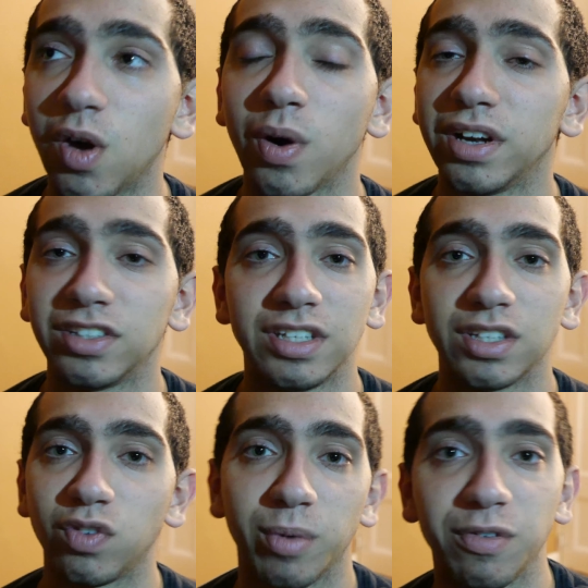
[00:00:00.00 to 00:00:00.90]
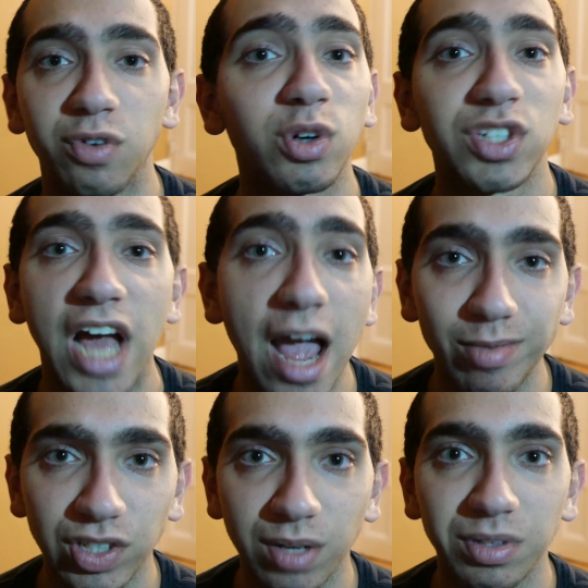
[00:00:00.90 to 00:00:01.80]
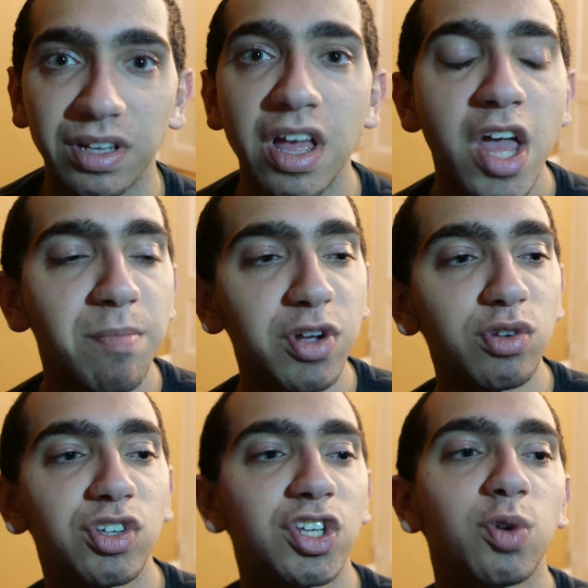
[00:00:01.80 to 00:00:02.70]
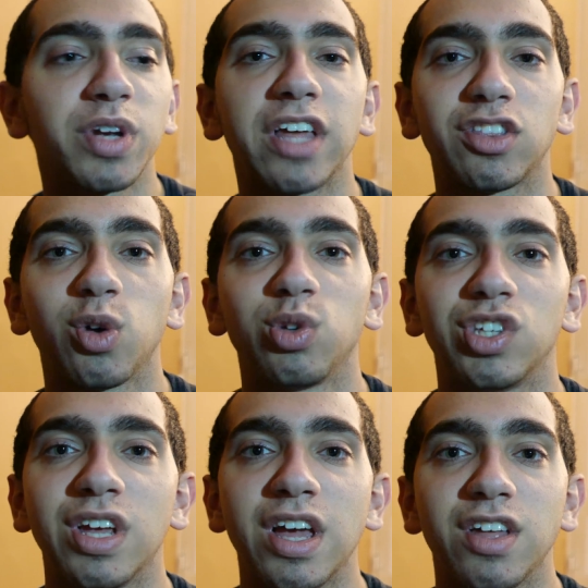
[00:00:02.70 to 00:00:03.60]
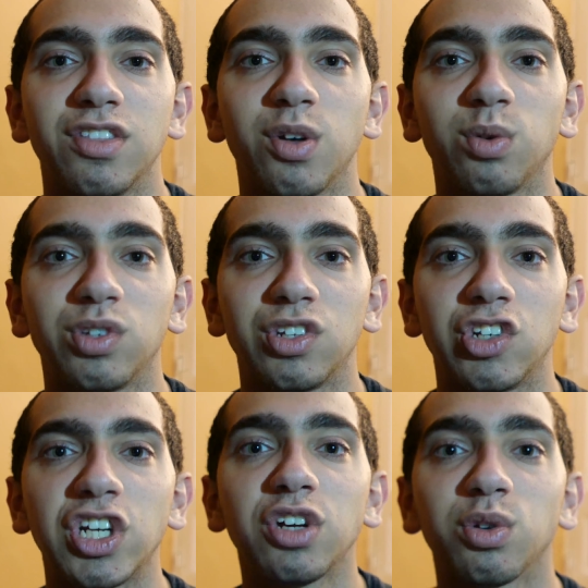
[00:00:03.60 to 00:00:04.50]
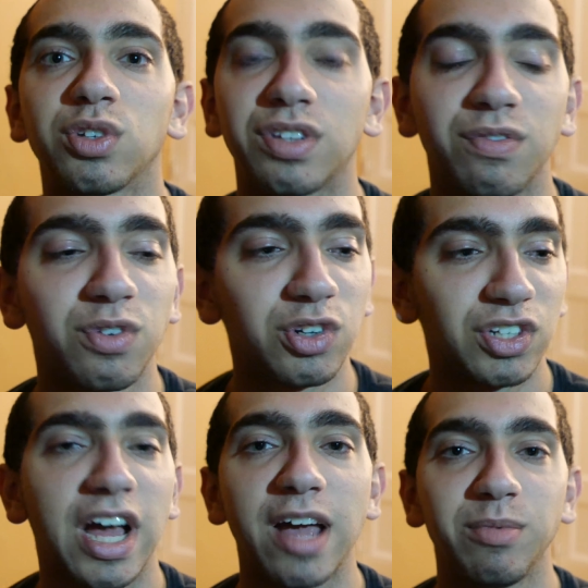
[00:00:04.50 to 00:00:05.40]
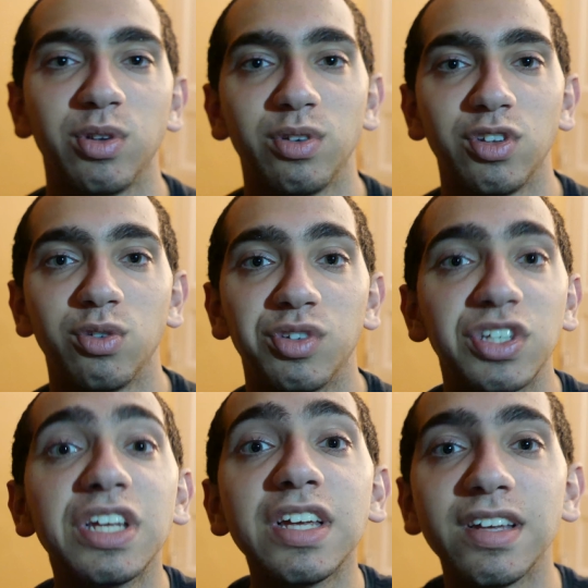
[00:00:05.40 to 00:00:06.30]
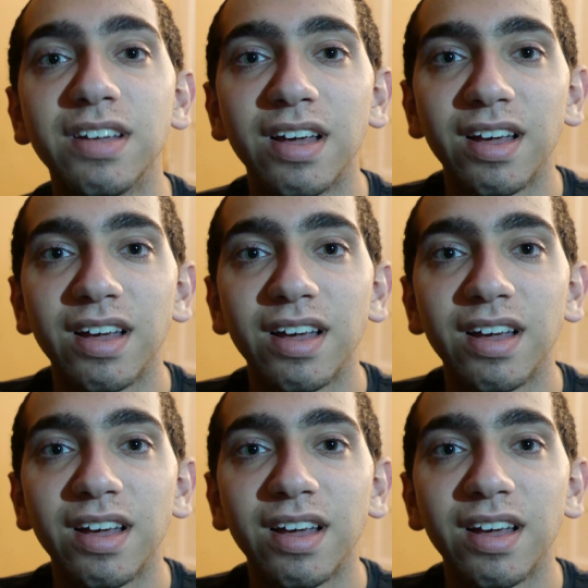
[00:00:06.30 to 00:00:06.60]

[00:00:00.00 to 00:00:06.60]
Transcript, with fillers: I didn't see this for my first time or something. But you still get those chills the first time you see